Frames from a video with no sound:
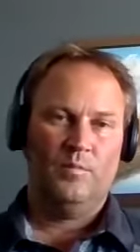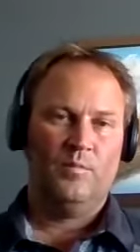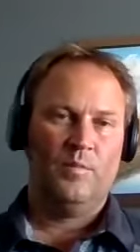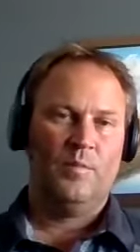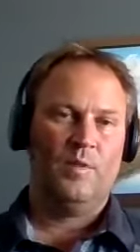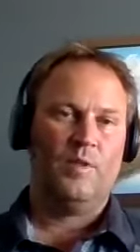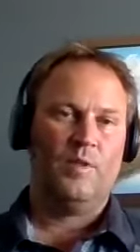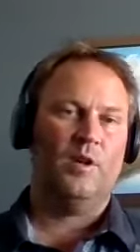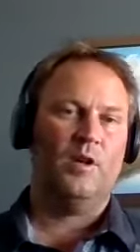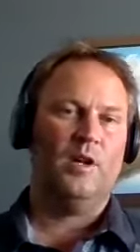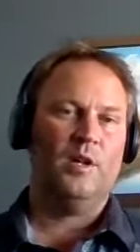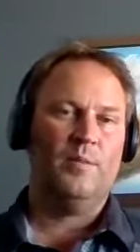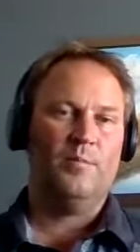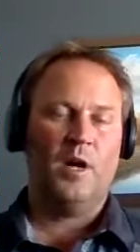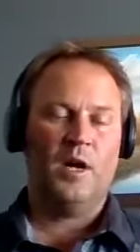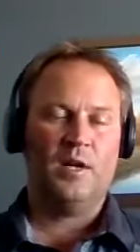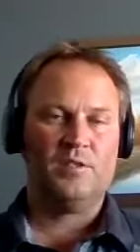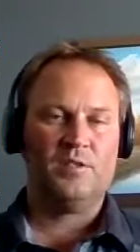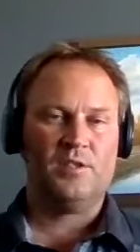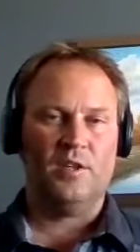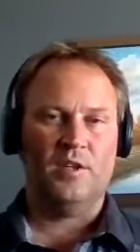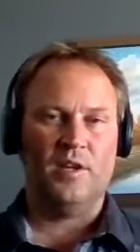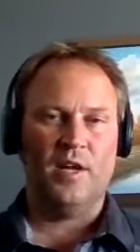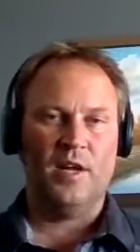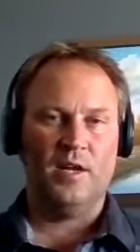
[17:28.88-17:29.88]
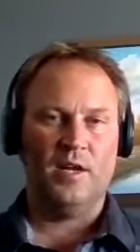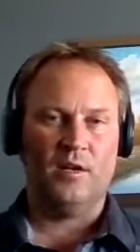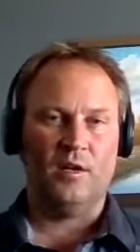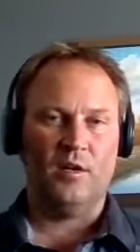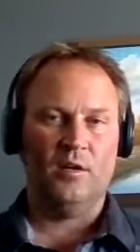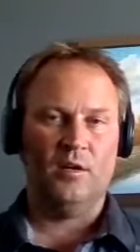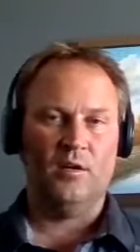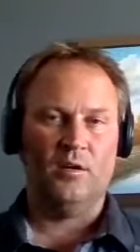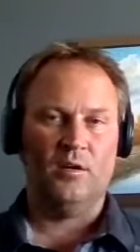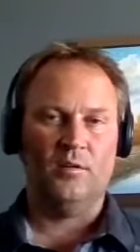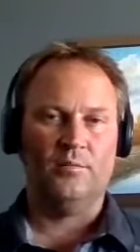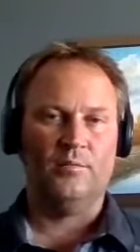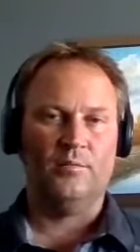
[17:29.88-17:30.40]
$30 an acre
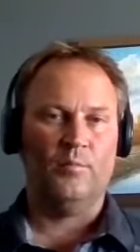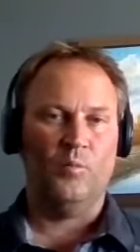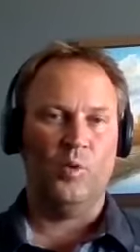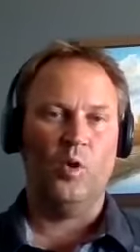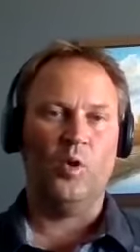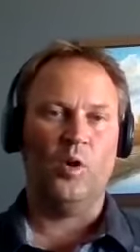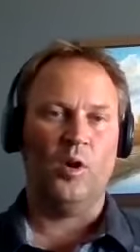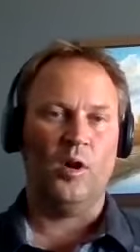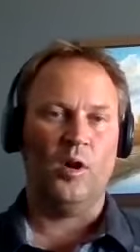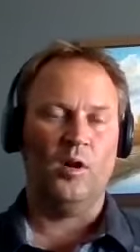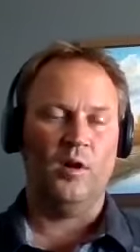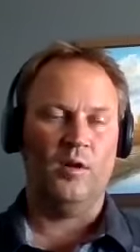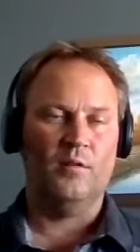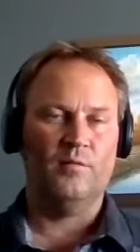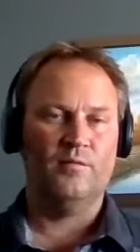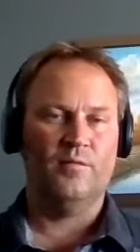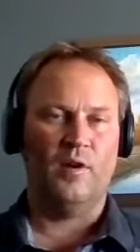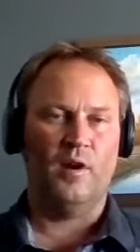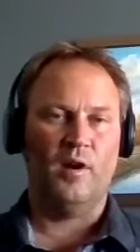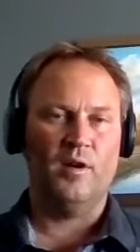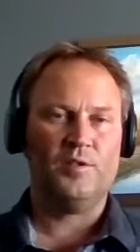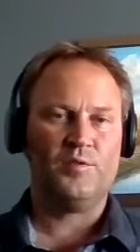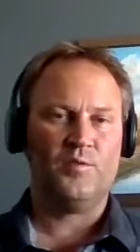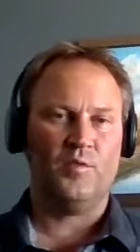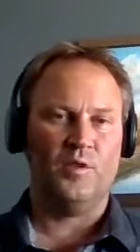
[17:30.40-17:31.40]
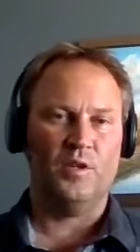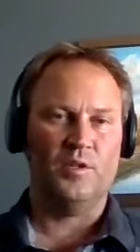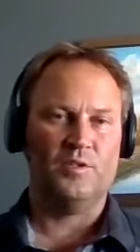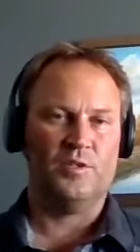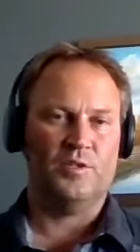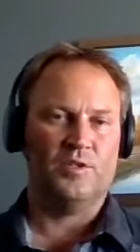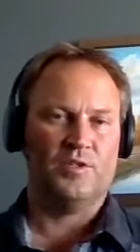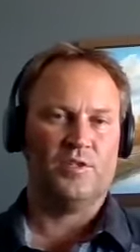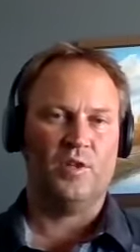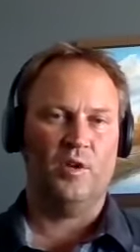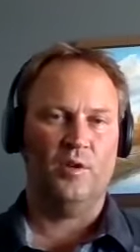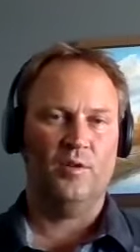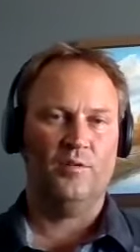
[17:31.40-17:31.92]
or more on phosphorus and
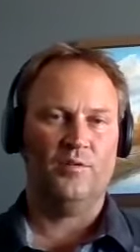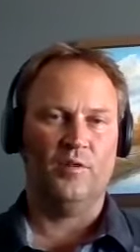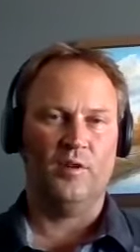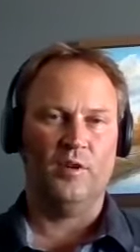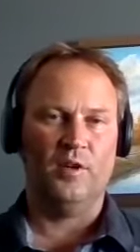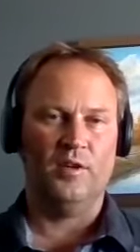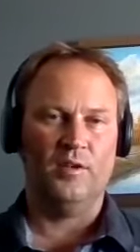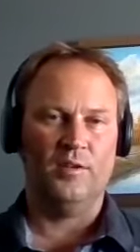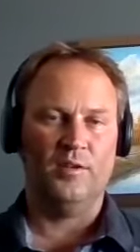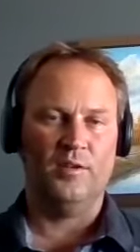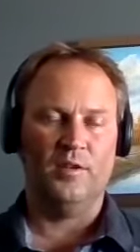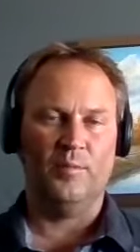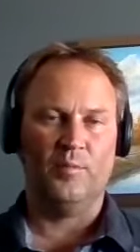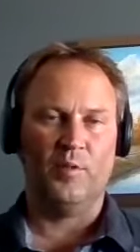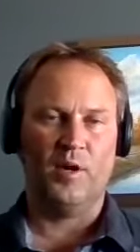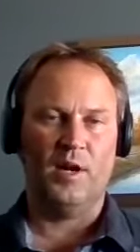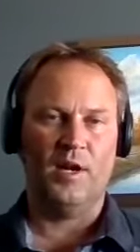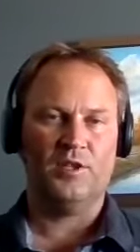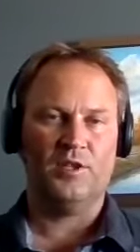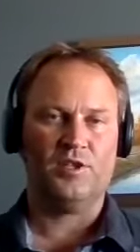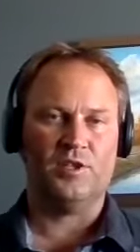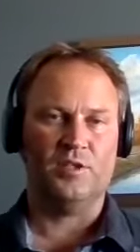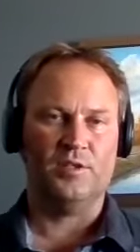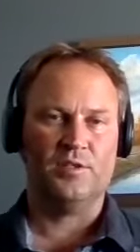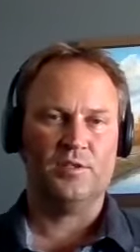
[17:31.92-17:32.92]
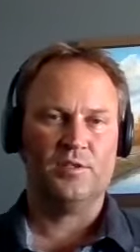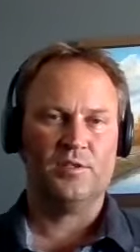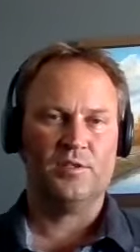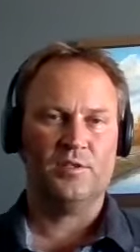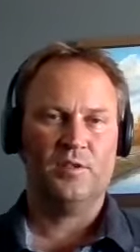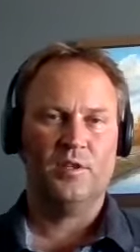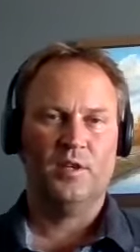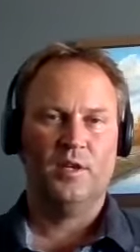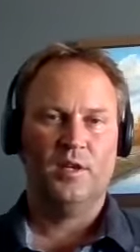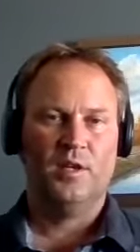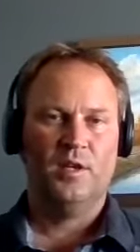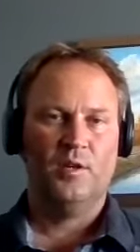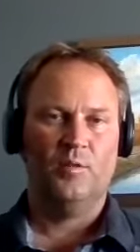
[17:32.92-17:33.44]
sulfur in depressions
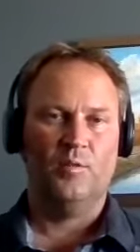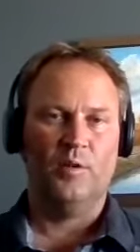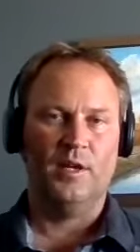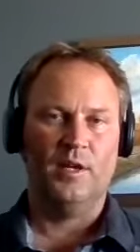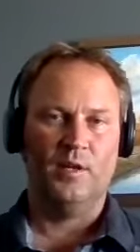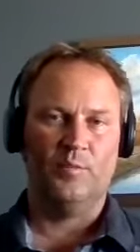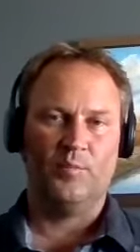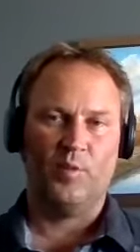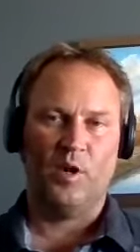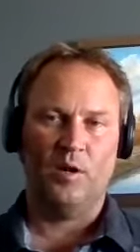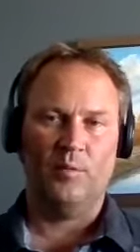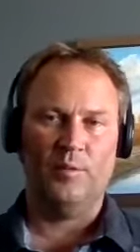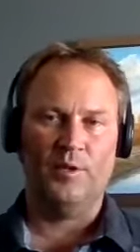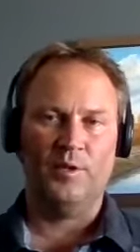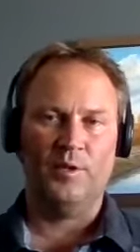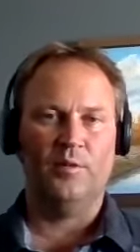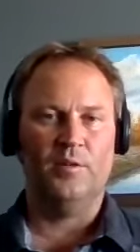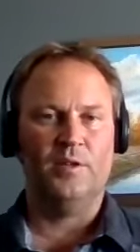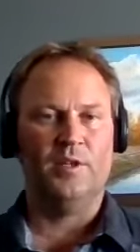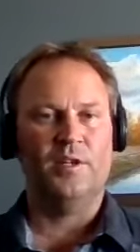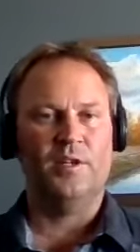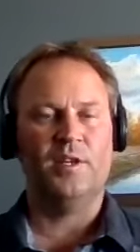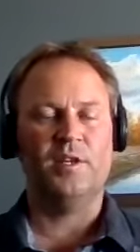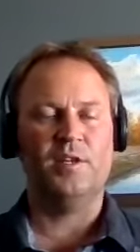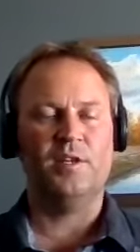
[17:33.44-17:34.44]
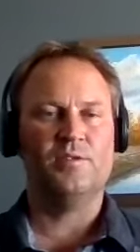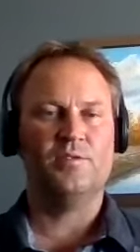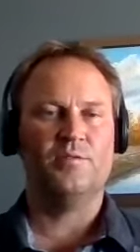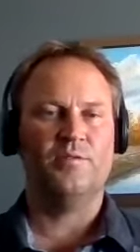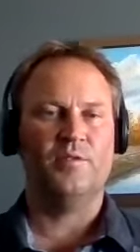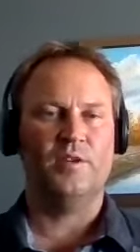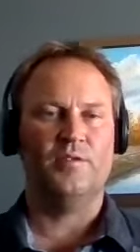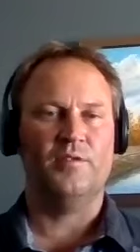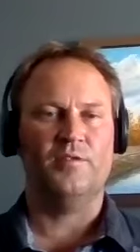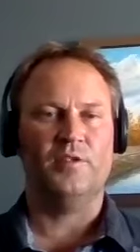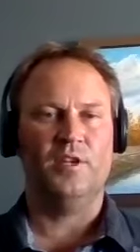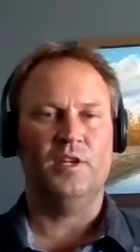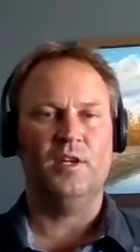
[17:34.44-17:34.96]
when it probably only needs
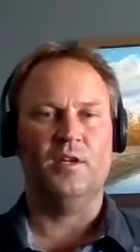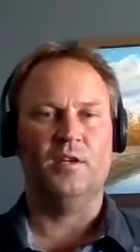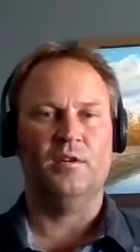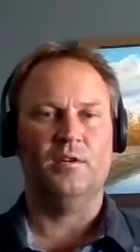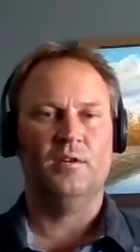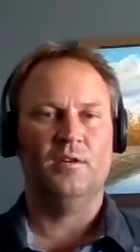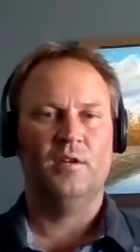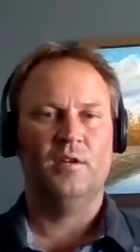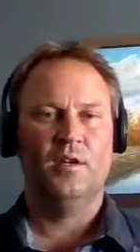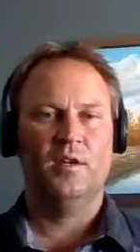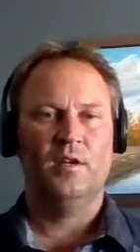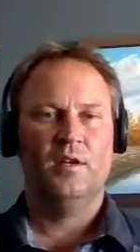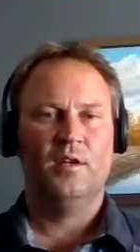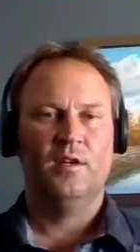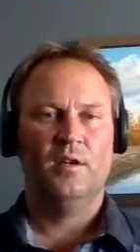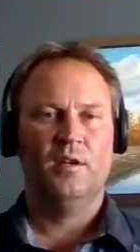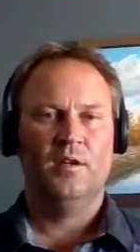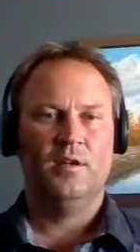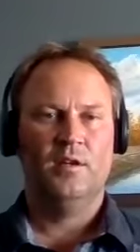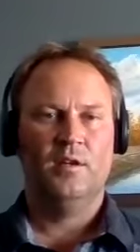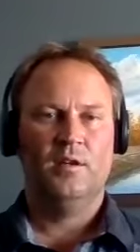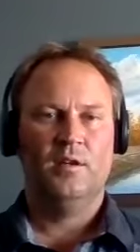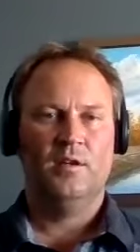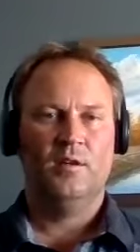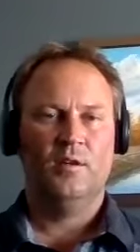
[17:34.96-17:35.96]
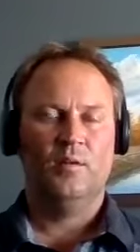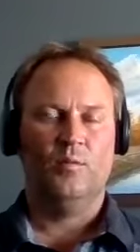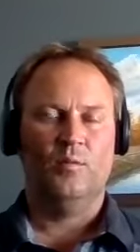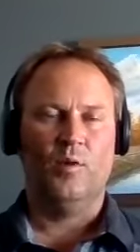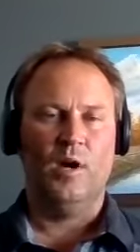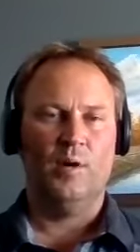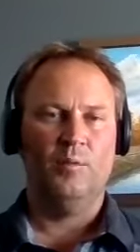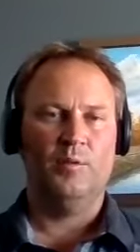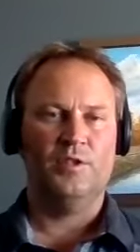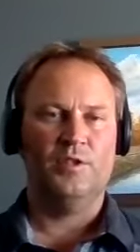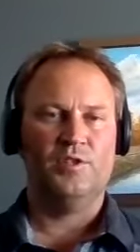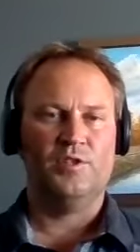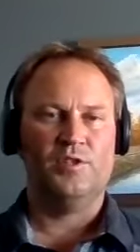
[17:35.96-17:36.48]
15? Why
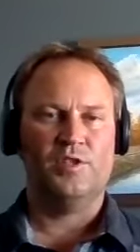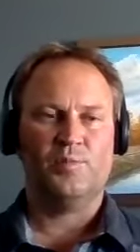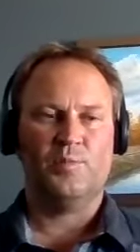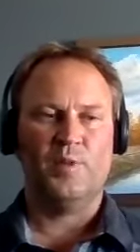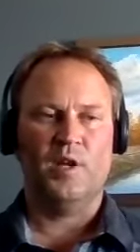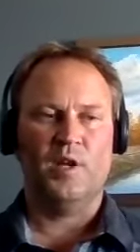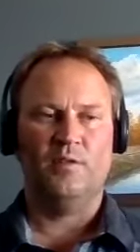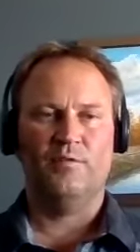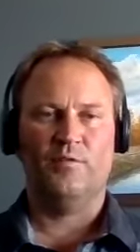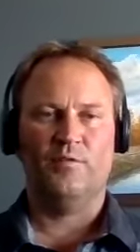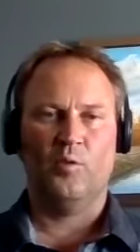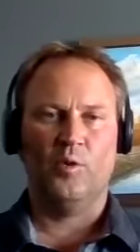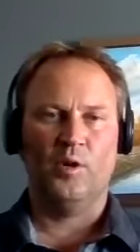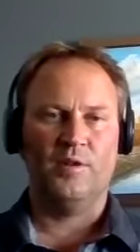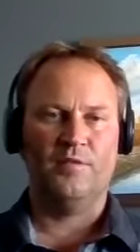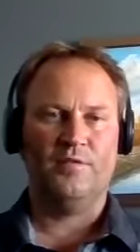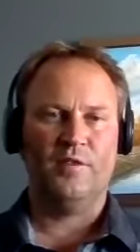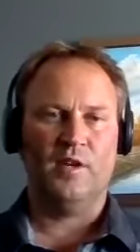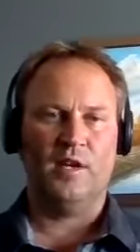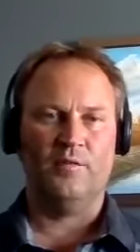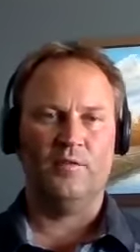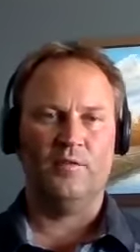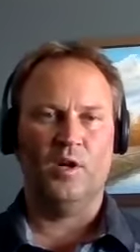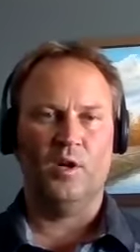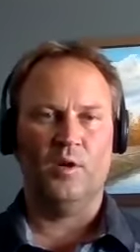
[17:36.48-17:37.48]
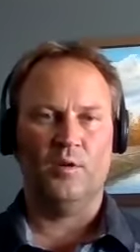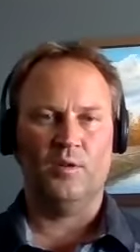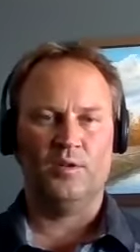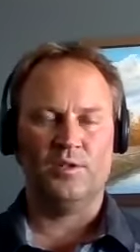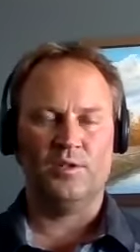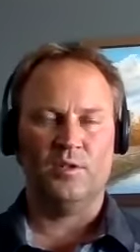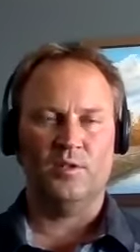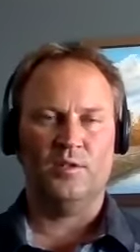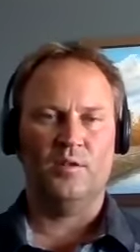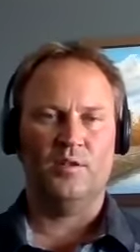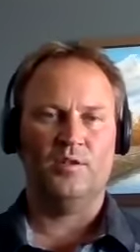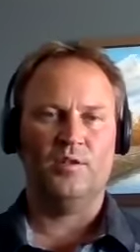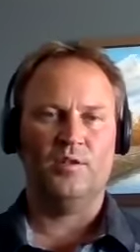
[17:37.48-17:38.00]
wouldn't you spend $45
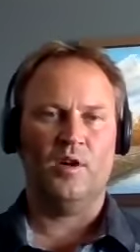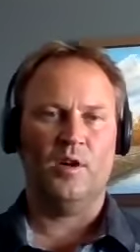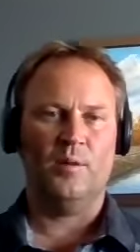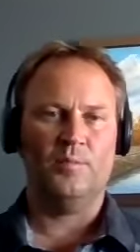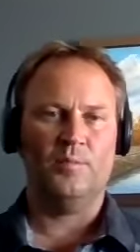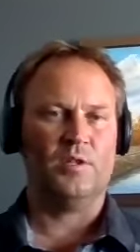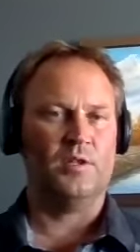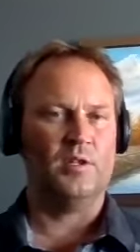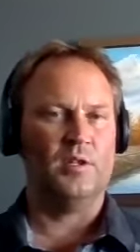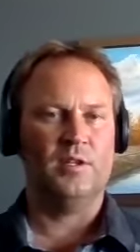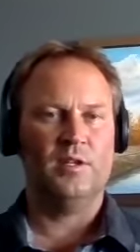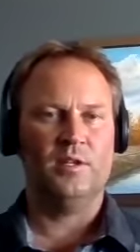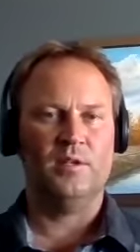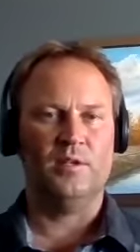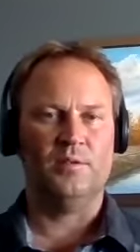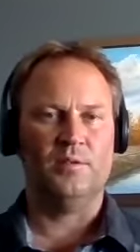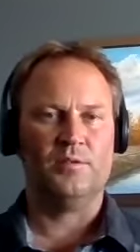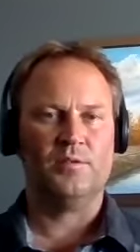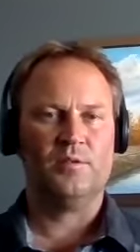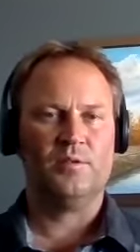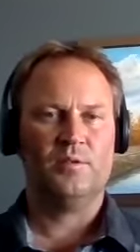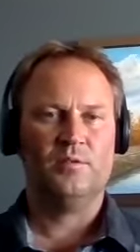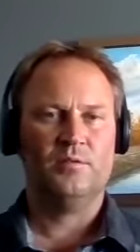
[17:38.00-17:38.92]
on the tops of the hills,